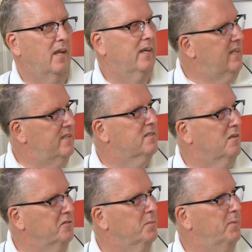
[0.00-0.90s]
and he is
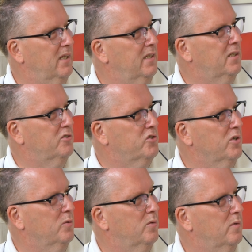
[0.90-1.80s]
ultimately in
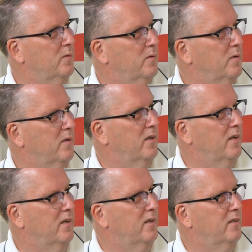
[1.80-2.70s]
control.
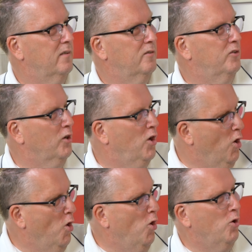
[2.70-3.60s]
Mm-hmm. The
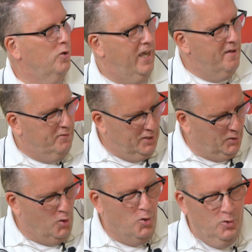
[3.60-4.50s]
goal, Kevin,
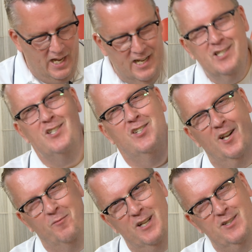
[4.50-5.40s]
the goal, ladies and
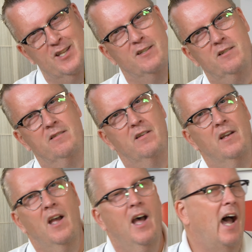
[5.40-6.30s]
gentlemen, is this
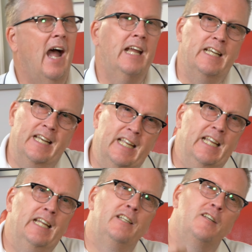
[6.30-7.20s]
I
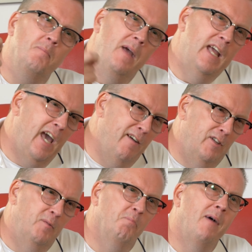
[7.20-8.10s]
need to make
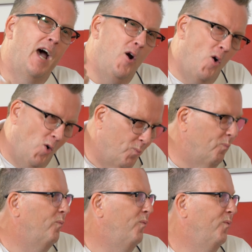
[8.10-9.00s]
heaven my home.
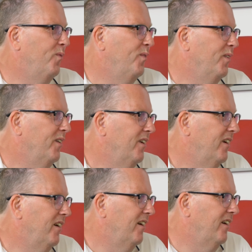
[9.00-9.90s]
Yeah. So this comes